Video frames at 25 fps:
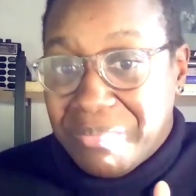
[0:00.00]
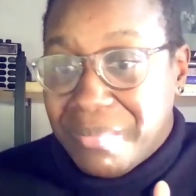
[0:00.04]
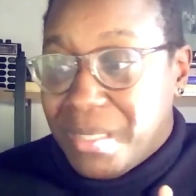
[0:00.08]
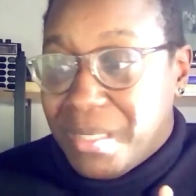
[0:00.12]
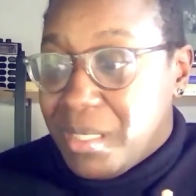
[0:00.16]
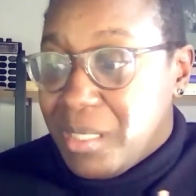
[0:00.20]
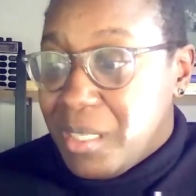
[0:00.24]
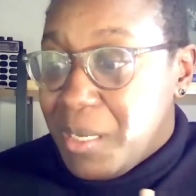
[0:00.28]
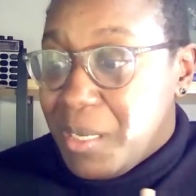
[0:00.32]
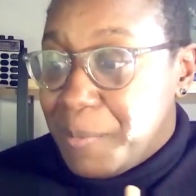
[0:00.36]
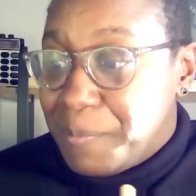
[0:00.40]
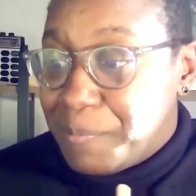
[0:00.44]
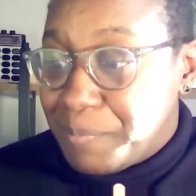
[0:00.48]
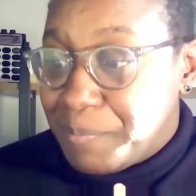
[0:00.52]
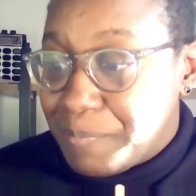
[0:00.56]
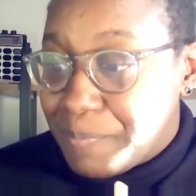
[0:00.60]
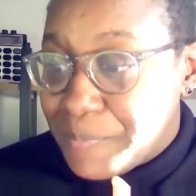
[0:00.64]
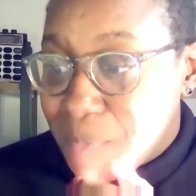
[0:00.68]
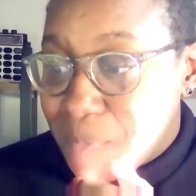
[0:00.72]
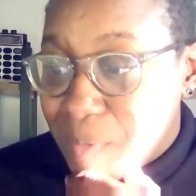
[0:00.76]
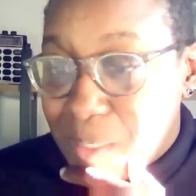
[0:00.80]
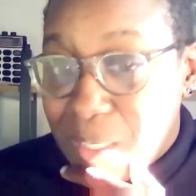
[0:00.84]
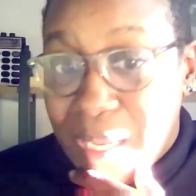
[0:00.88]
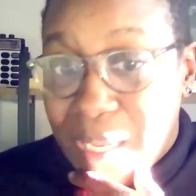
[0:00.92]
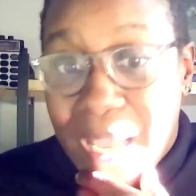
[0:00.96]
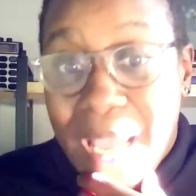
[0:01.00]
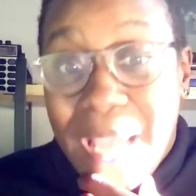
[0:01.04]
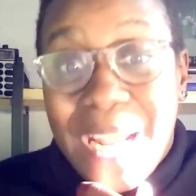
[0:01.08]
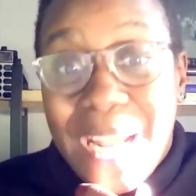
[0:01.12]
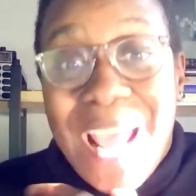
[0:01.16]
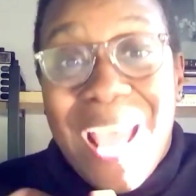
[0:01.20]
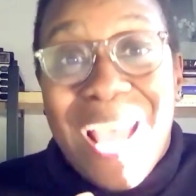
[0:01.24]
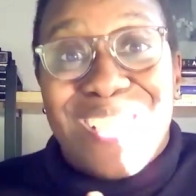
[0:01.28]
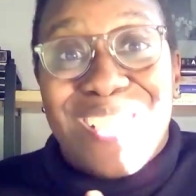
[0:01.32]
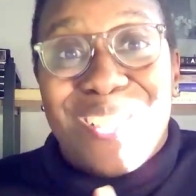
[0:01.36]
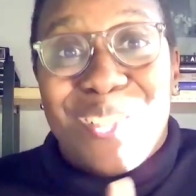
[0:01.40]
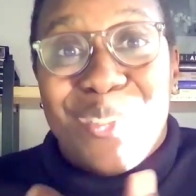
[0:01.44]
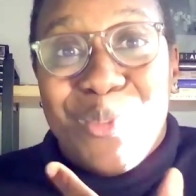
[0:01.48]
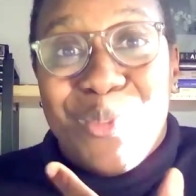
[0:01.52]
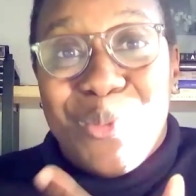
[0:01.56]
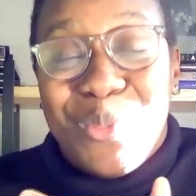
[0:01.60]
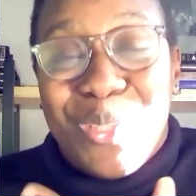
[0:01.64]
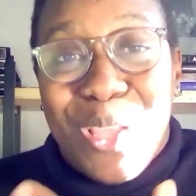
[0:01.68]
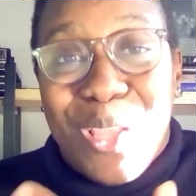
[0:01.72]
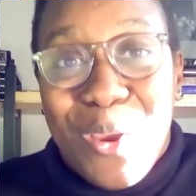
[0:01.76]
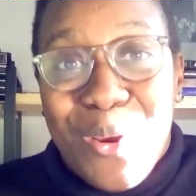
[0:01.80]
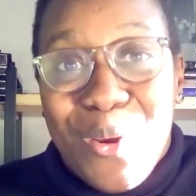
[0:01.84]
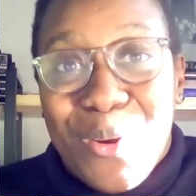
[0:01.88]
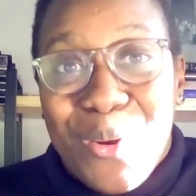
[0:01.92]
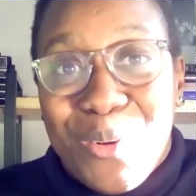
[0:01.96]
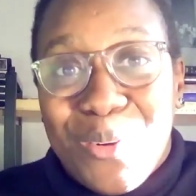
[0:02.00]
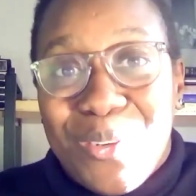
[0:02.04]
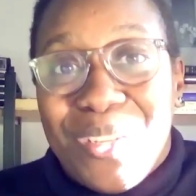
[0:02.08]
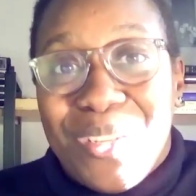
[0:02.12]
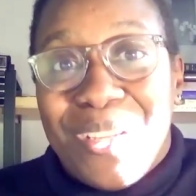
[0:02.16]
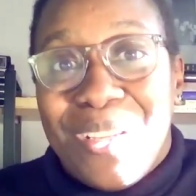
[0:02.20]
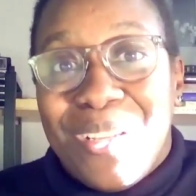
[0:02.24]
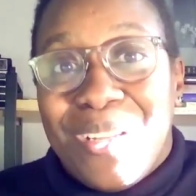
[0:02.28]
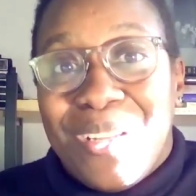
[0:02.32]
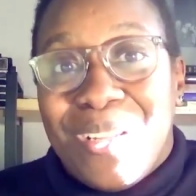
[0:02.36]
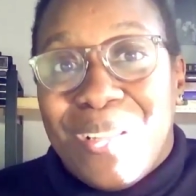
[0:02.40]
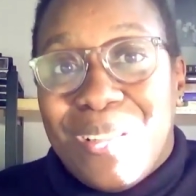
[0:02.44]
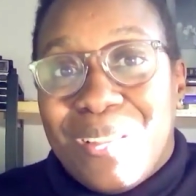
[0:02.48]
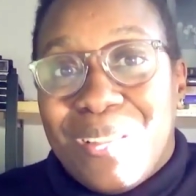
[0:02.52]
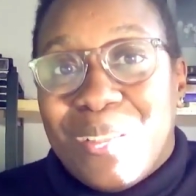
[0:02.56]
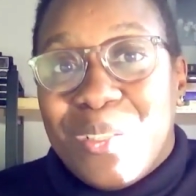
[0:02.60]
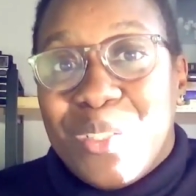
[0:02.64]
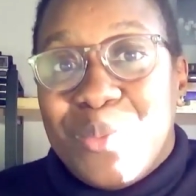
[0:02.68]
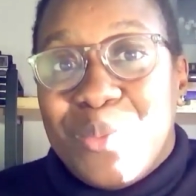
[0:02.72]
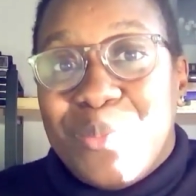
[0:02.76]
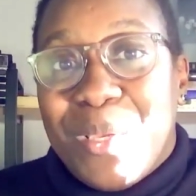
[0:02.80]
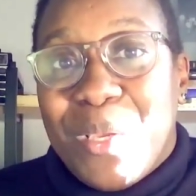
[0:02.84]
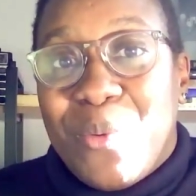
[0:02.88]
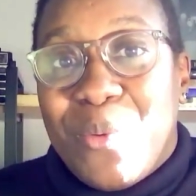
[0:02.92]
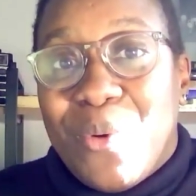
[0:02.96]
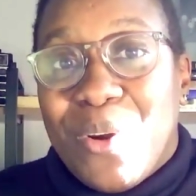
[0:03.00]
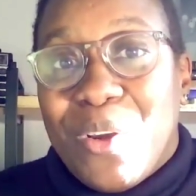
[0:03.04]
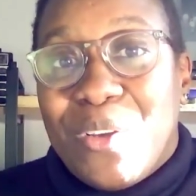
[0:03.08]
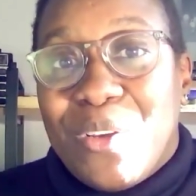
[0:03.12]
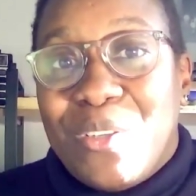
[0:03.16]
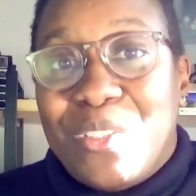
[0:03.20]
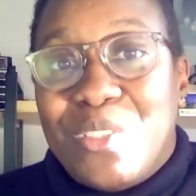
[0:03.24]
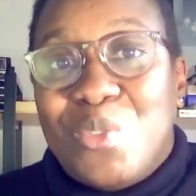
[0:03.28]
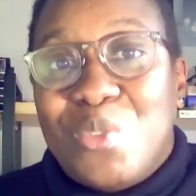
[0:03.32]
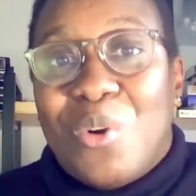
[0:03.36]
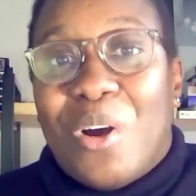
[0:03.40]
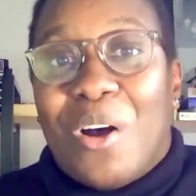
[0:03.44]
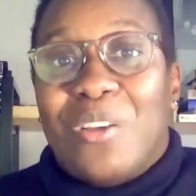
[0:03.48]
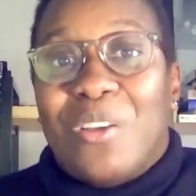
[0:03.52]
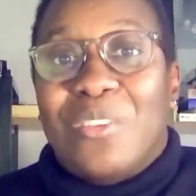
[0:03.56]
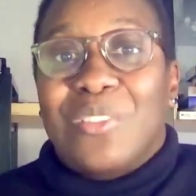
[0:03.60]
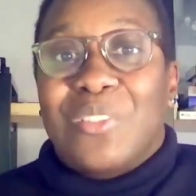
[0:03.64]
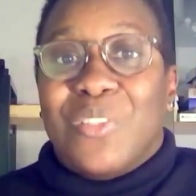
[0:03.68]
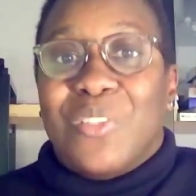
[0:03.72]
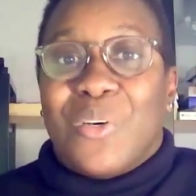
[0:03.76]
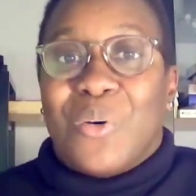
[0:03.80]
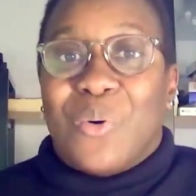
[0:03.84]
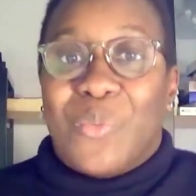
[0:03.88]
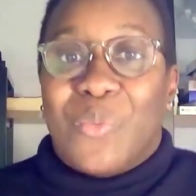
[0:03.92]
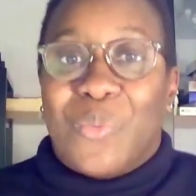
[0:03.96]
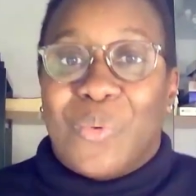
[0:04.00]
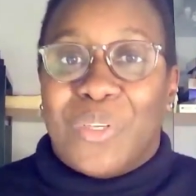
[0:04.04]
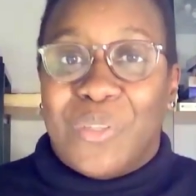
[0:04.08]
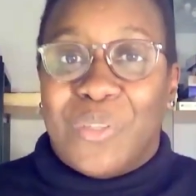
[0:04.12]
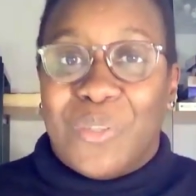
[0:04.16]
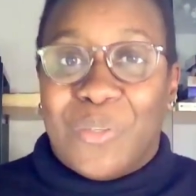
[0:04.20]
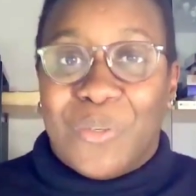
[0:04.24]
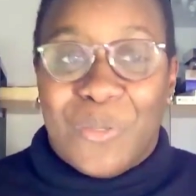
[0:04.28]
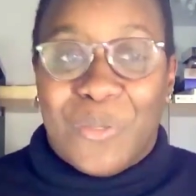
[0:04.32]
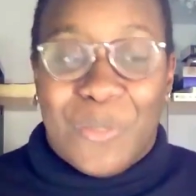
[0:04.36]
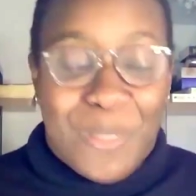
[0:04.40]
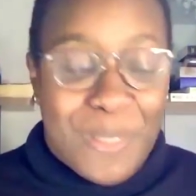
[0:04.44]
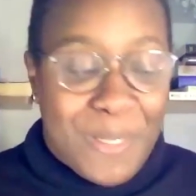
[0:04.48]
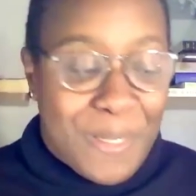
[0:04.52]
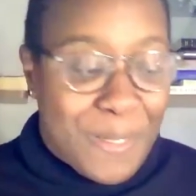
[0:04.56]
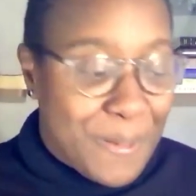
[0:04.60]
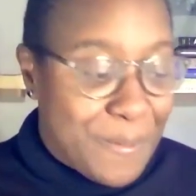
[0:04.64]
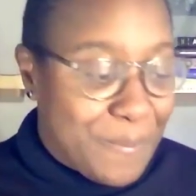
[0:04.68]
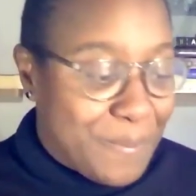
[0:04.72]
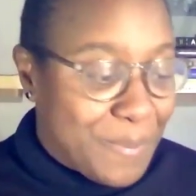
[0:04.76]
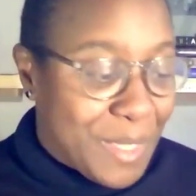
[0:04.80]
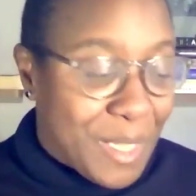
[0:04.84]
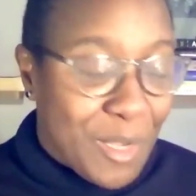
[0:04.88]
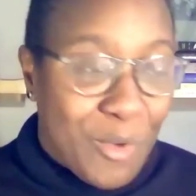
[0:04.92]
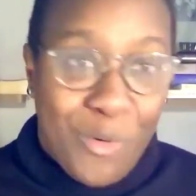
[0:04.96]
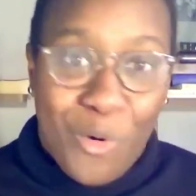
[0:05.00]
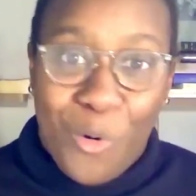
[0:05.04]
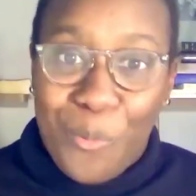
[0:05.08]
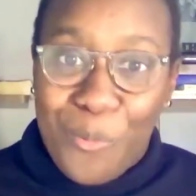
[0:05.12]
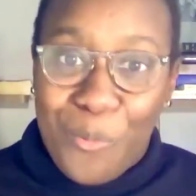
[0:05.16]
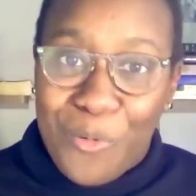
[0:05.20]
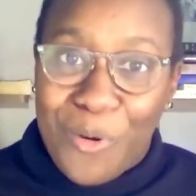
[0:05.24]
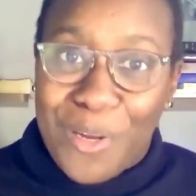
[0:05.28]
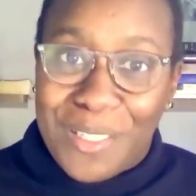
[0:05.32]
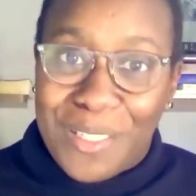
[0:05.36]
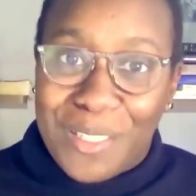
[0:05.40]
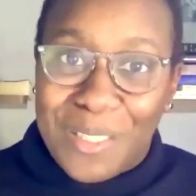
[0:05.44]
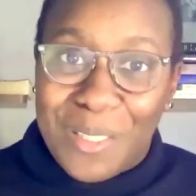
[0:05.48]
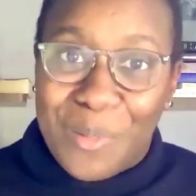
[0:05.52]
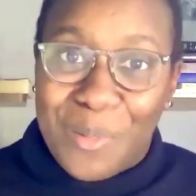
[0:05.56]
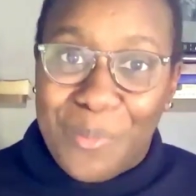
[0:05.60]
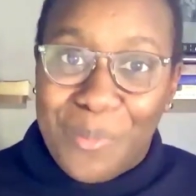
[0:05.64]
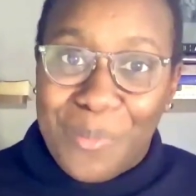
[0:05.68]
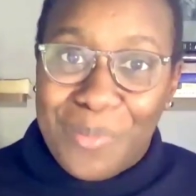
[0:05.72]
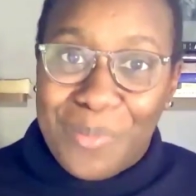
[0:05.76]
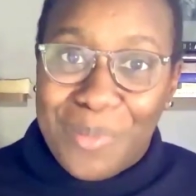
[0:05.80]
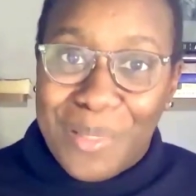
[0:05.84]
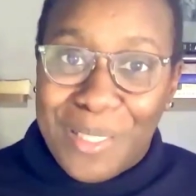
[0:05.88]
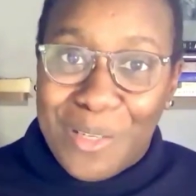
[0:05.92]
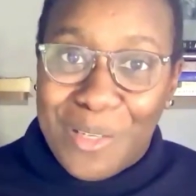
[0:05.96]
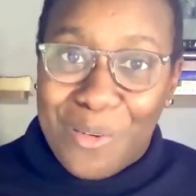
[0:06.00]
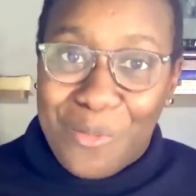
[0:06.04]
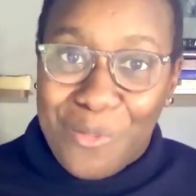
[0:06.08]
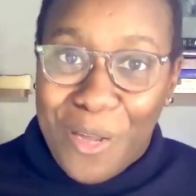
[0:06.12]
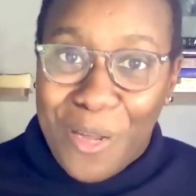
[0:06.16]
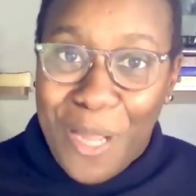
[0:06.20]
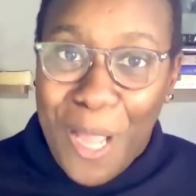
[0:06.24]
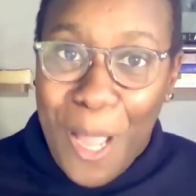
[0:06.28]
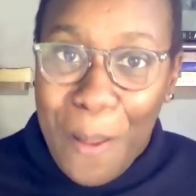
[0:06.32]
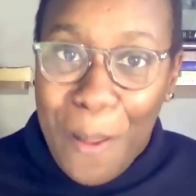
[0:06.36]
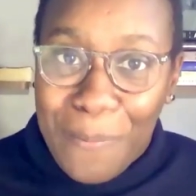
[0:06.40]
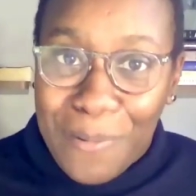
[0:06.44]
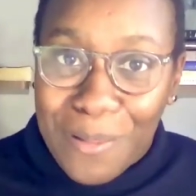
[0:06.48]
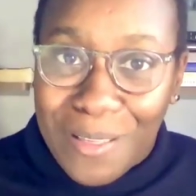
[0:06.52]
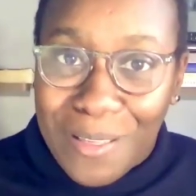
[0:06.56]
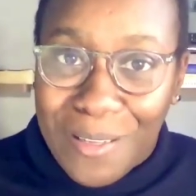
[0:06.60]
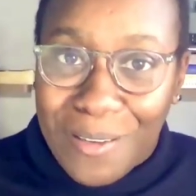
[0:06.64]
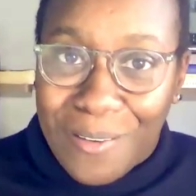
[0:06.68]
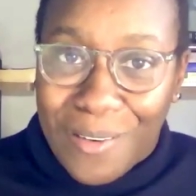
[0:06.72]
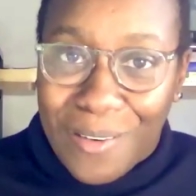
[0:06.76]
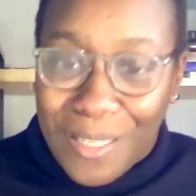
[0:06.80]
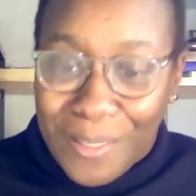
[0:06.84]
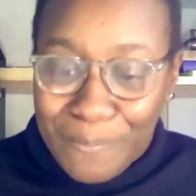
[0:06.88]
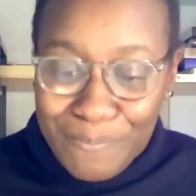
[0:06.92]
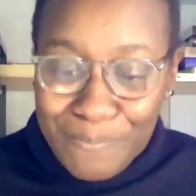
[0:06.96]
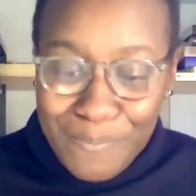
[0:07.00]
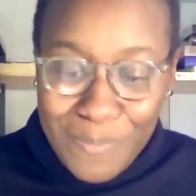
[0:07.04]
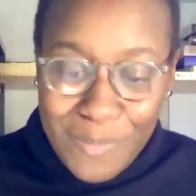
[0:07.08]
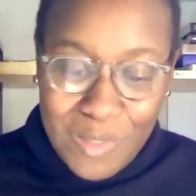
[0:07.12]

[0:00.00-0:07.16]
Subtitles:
look it up. And as you learn those big words, you also will incorporate them in your vocabulary.